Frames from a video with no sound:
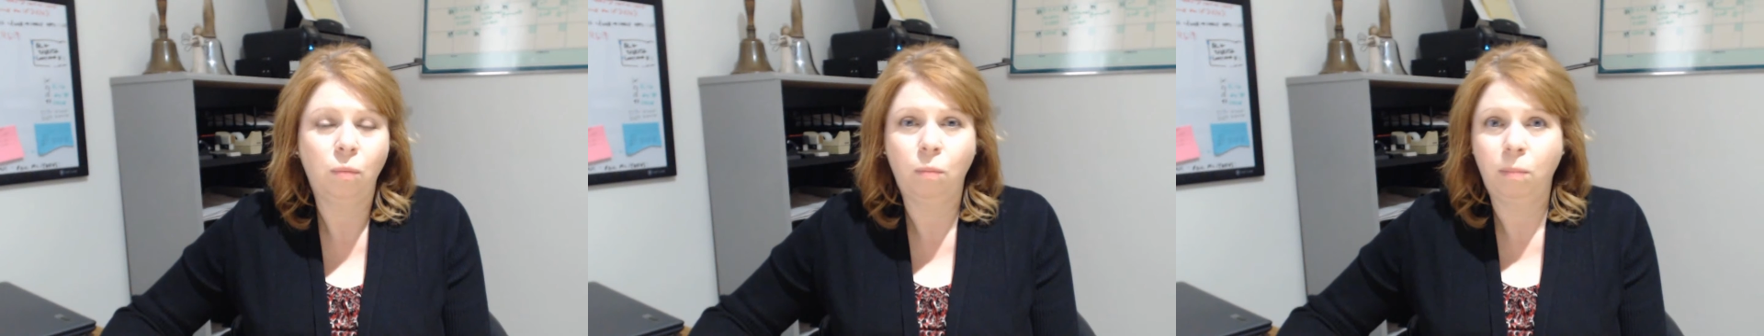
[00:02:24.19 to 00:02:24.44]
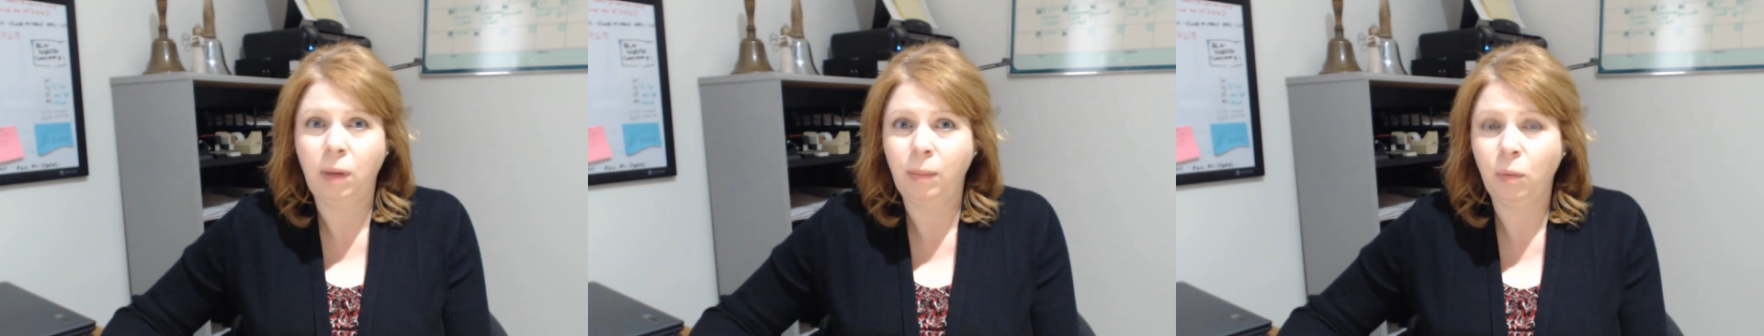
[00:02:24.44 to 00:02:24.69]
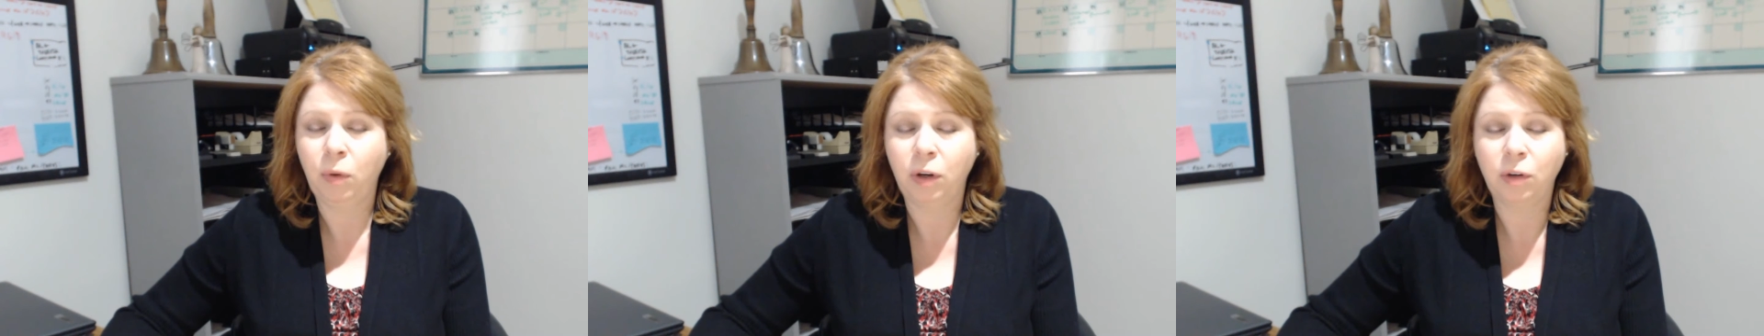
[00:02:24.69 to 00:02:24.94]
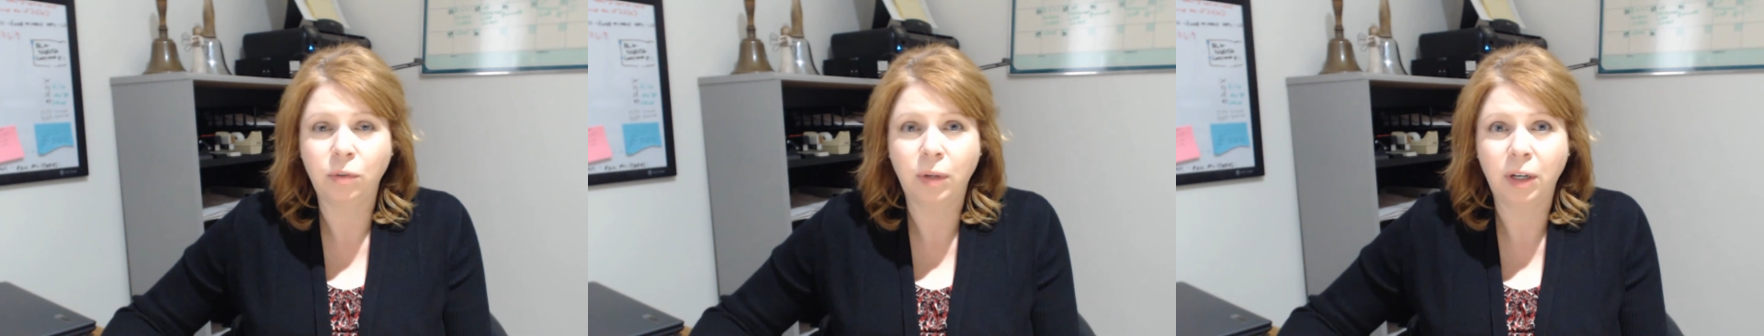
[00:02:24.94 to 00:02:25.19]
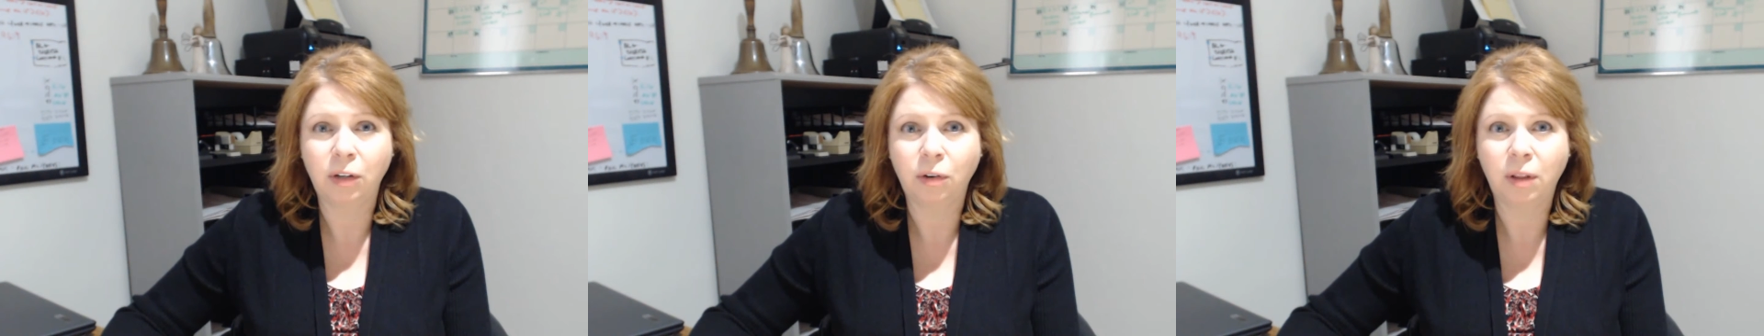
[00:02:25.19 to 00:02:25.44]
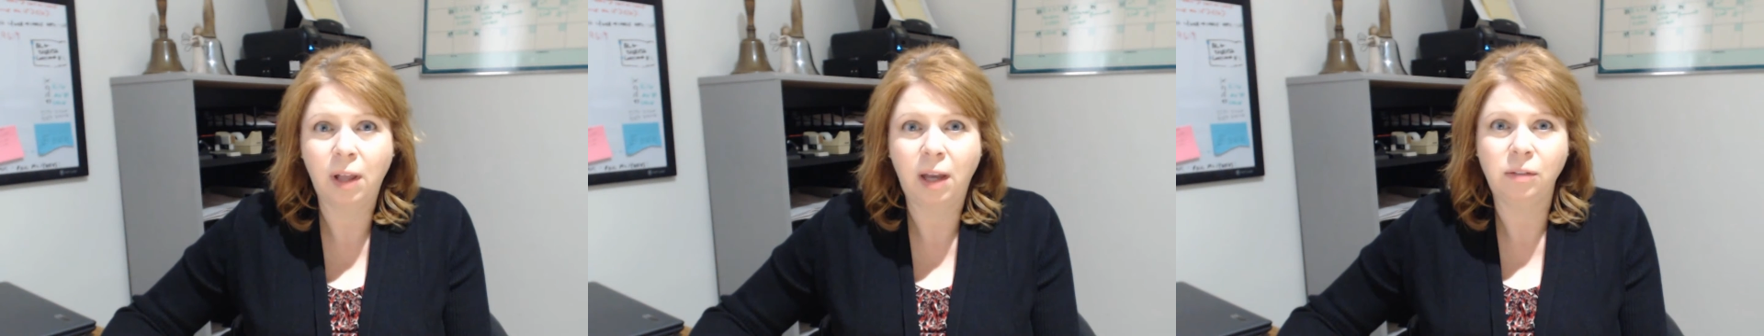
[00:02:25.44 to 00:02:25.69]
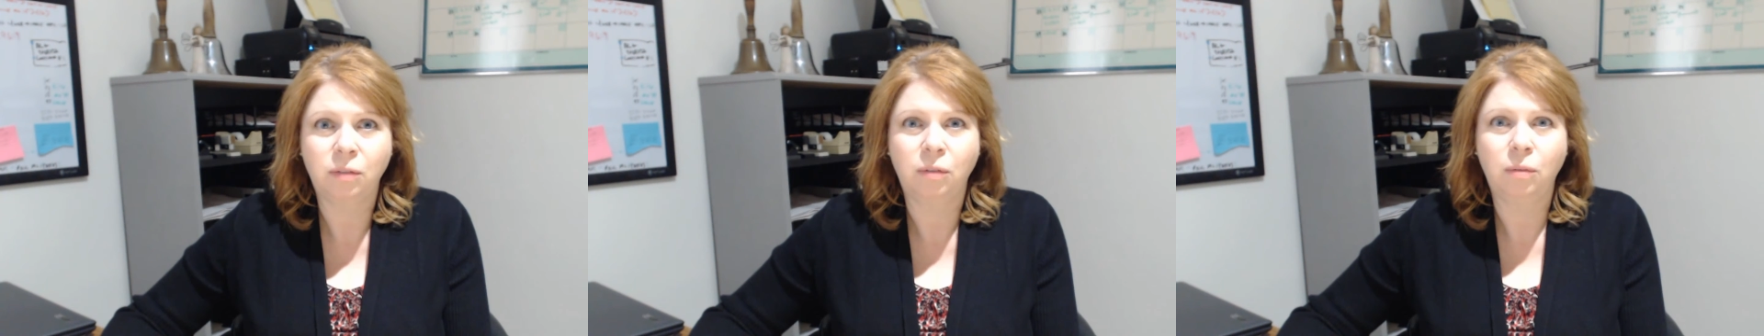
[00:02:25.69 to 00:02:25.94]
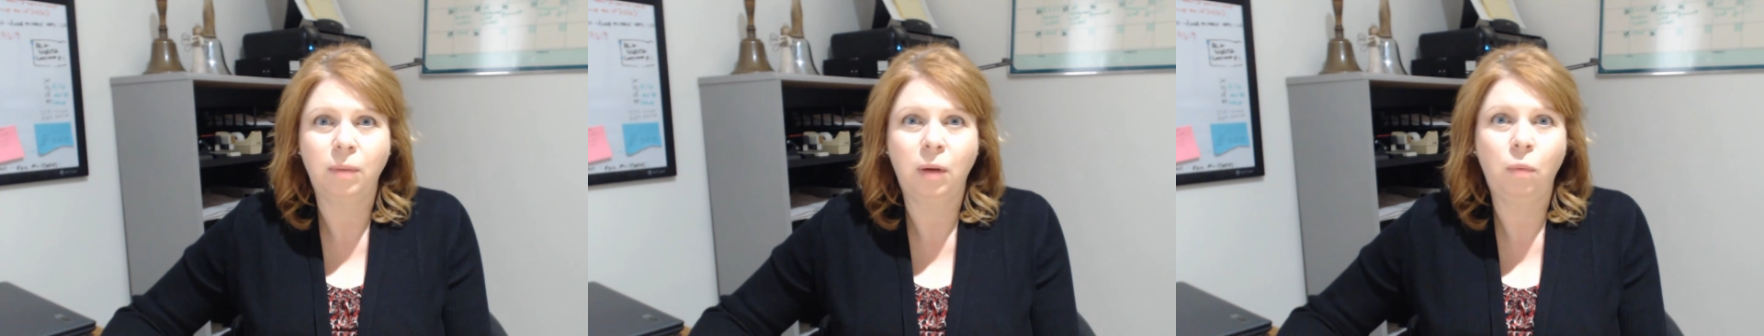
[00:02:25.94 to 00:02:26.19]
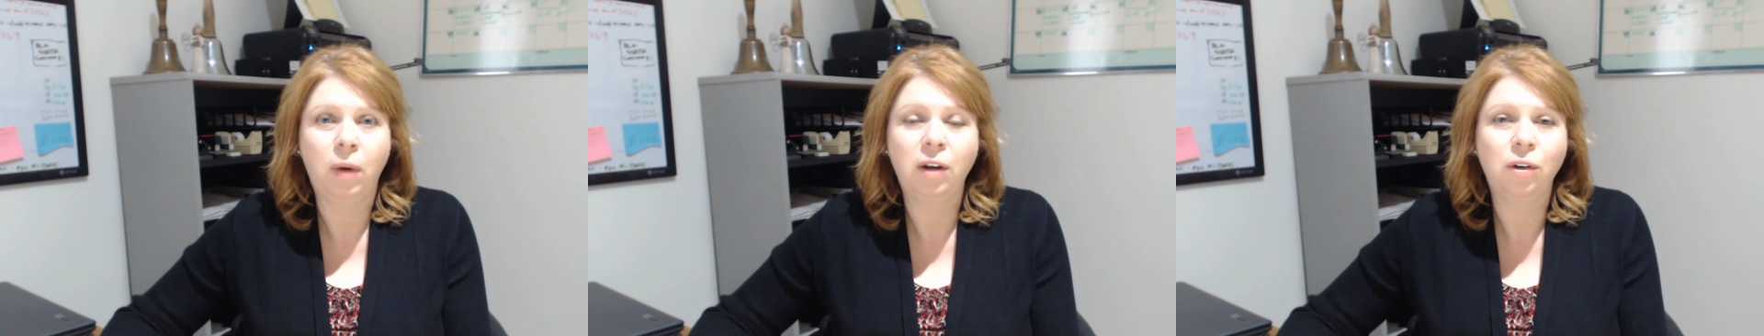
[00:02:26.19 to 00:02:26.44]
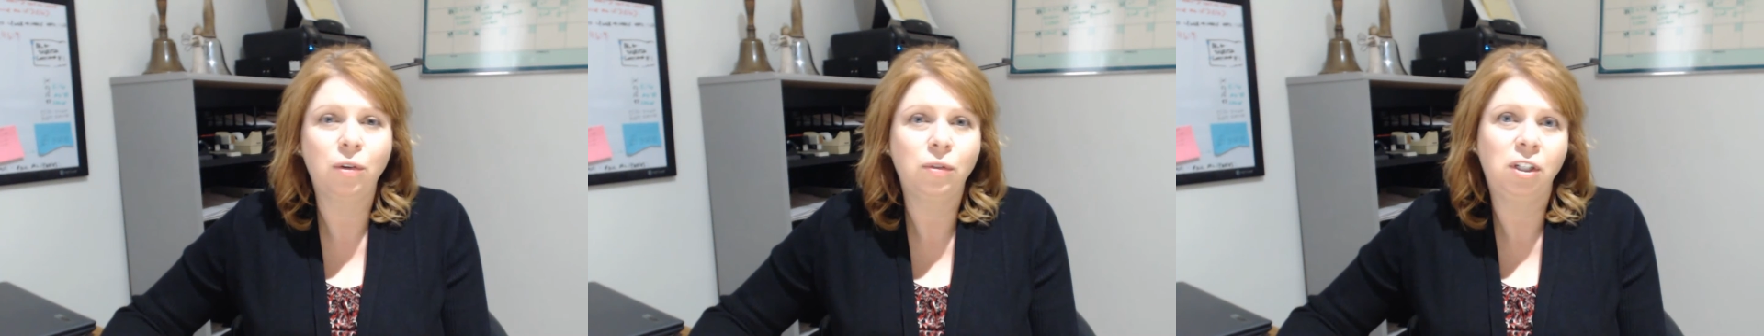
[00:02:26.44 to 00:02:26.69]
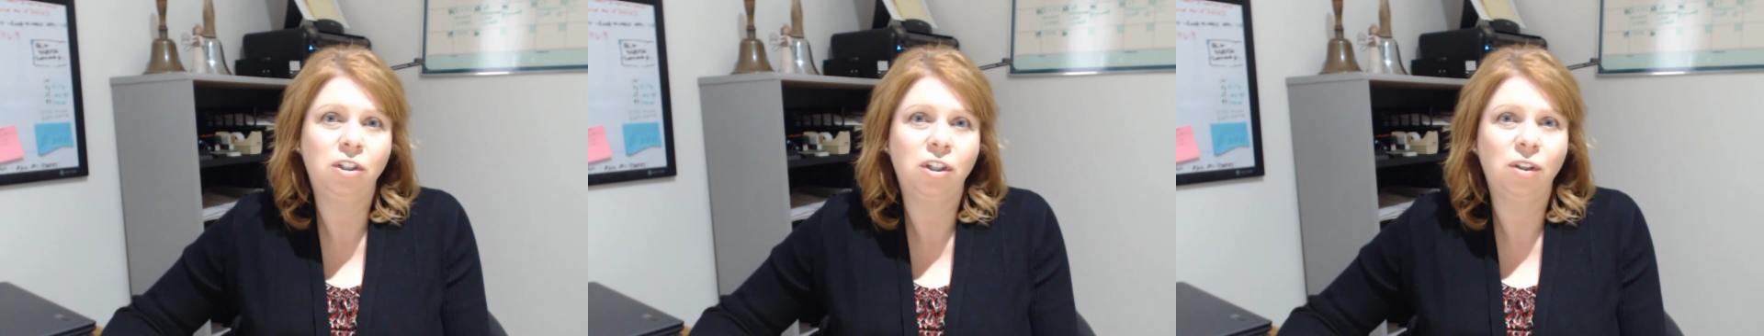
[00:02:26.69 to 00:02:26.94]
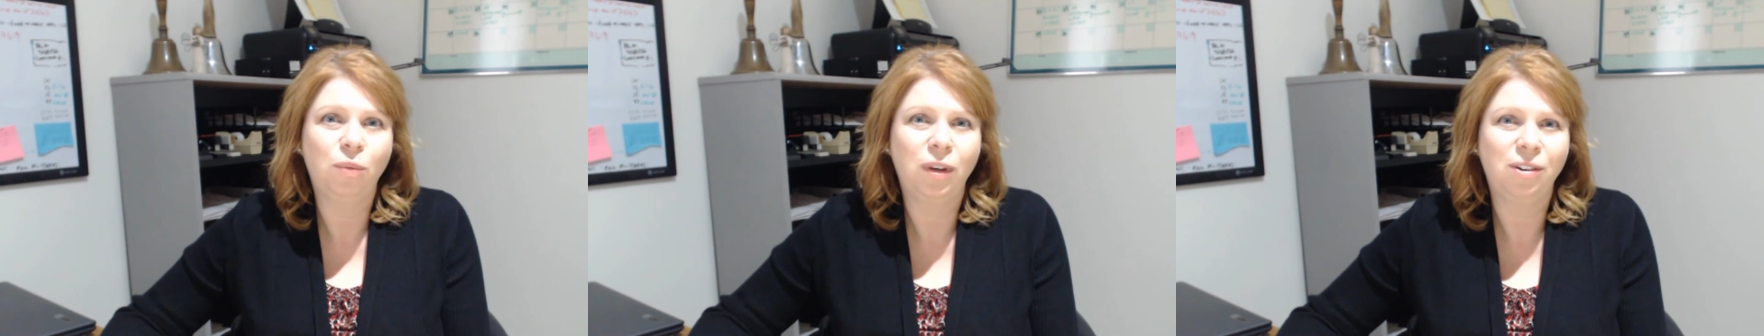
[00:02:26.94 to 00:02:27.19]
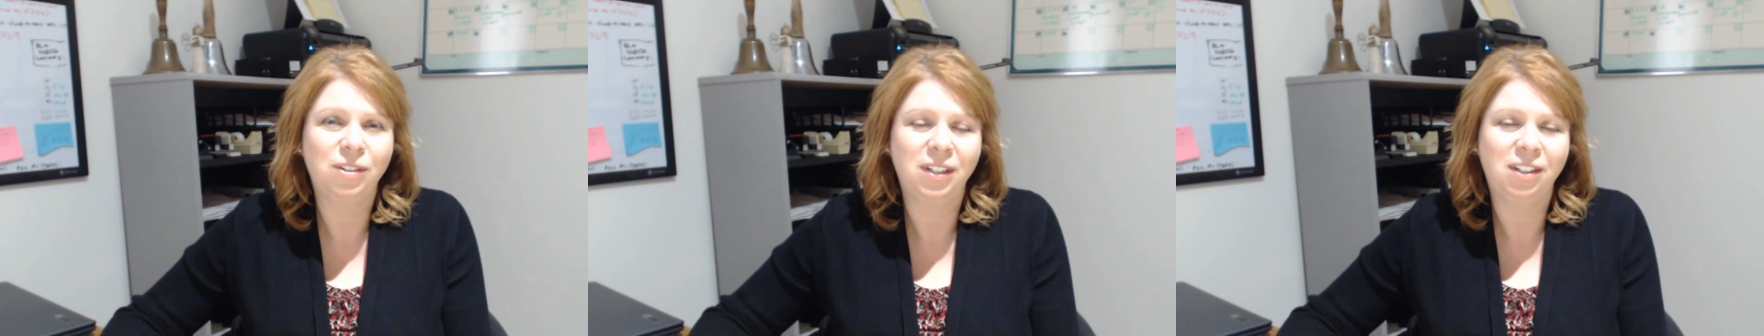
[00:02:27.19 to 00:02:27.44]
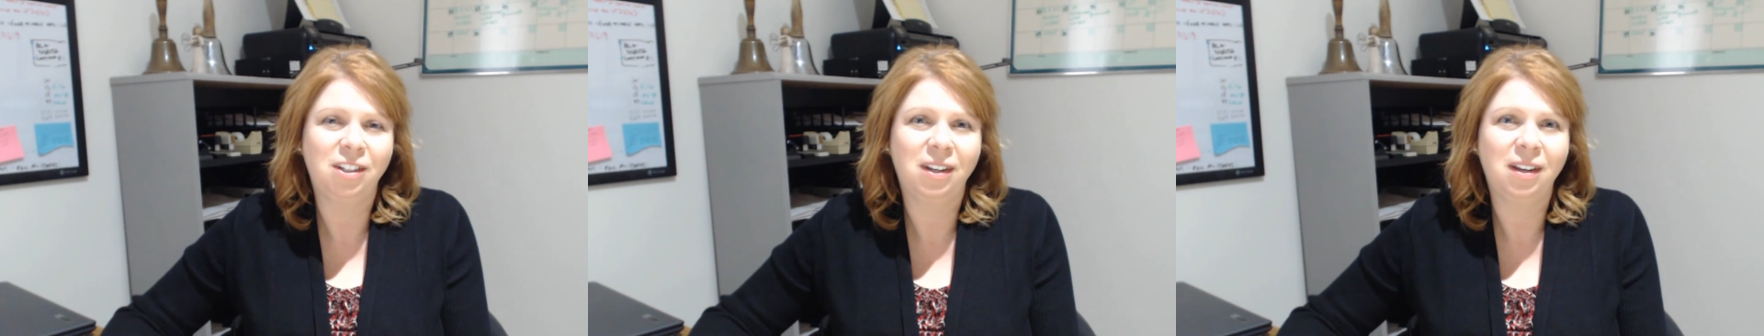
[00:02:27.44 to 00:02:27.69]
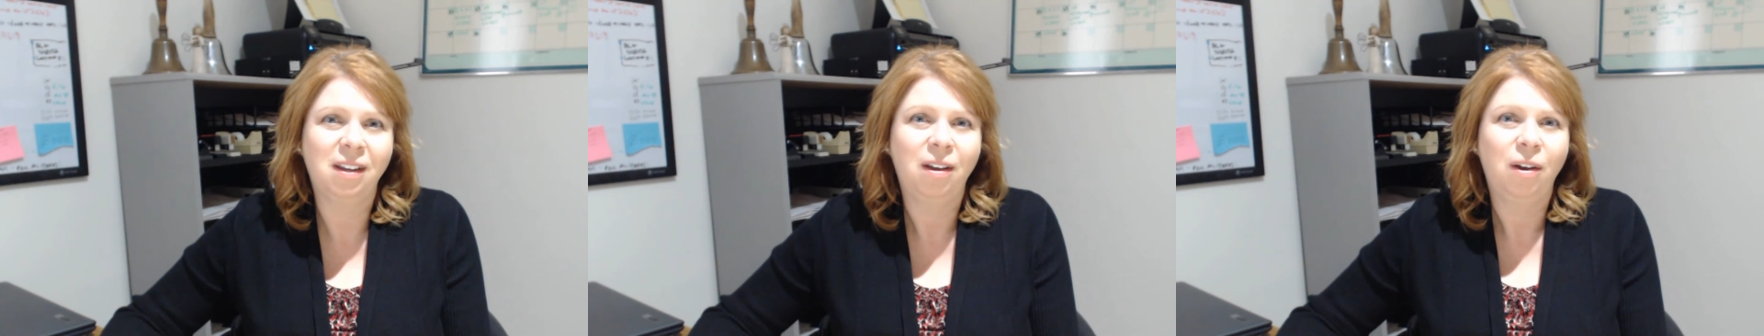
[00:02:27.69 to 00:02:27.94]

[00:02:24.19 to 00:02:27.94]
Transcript: maybe what you're doing in your classroom and why are you teaching the way you're teaching,